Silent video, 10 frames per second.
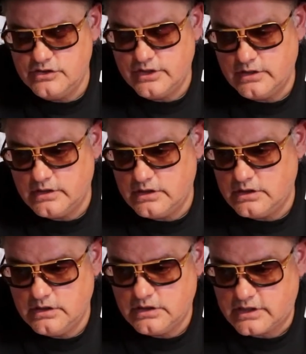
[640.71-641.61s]

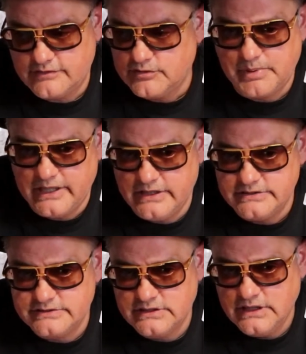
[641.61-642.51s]
the cover
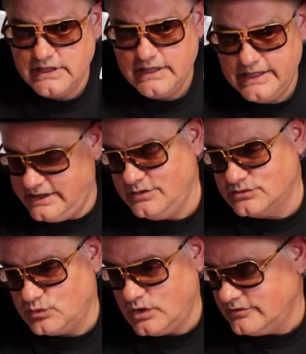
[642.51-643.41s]
paintings, and he
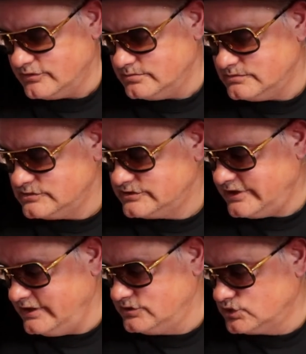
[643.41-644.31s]
was one of them.
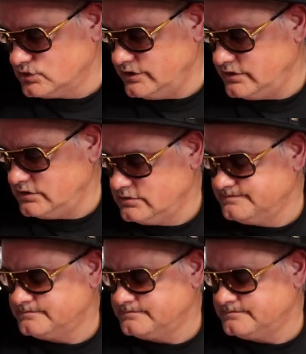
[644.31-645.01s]
San Julian,